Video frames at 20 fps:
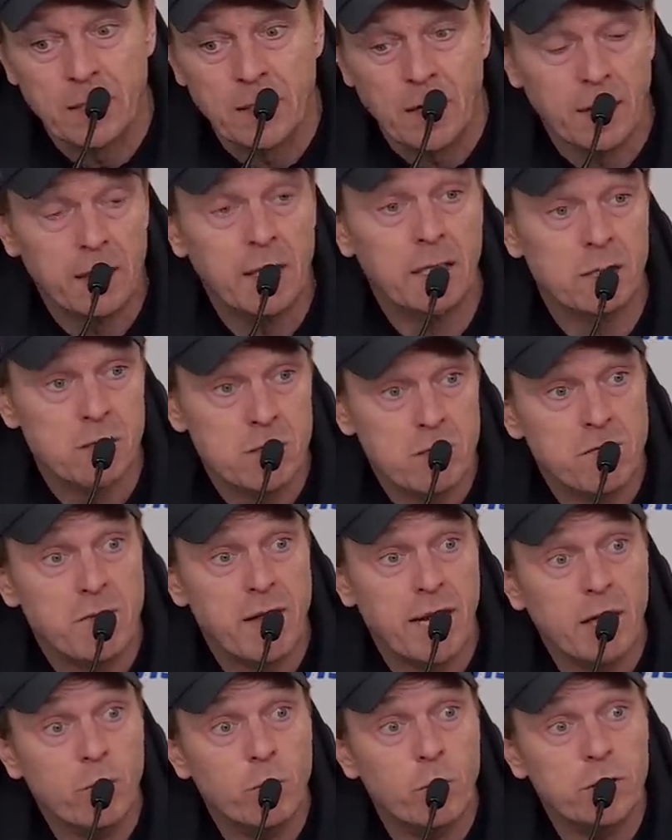I think it's a
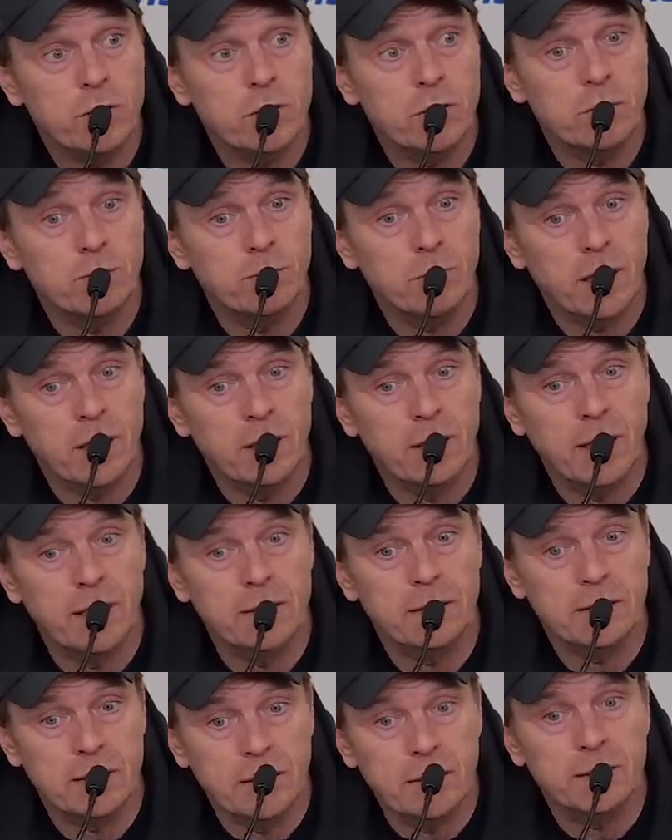fair question, but
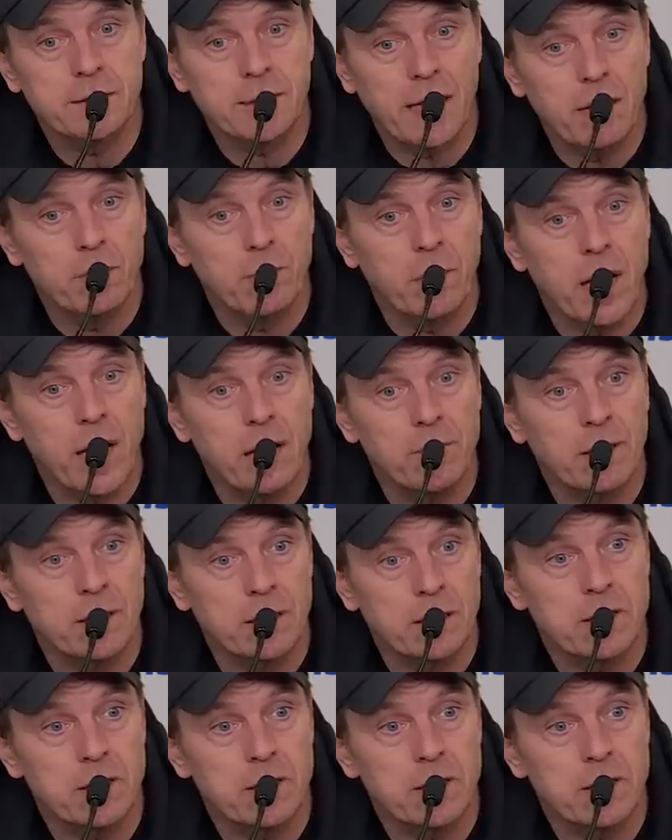I still stand by my